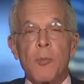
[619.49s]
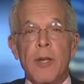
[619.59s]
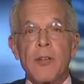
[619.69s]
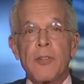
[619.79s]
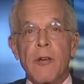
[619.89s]

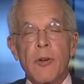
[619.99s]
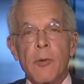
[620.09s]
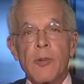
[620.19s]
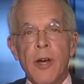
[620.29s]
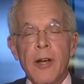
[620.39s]
it's
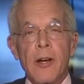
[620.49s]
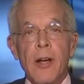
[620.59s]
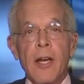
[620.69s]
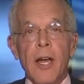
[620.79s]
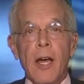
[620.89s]
brilliant to me
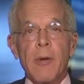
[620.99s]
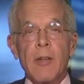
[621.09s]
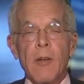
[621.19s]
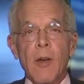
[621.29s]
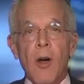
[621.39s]
because it
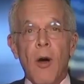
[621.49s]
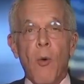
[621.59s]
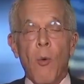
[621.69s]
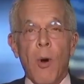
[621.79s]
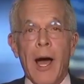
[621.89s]
really
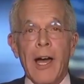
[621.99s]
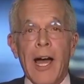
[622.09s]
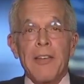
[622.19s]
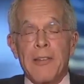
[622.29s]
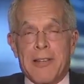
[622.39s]
shows
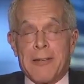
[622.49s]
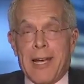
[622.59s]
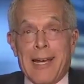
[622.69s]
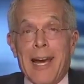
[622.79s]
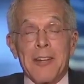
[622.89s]
how
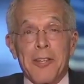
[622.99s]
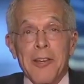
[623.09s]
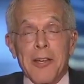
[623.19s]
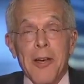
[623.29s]
they're running out of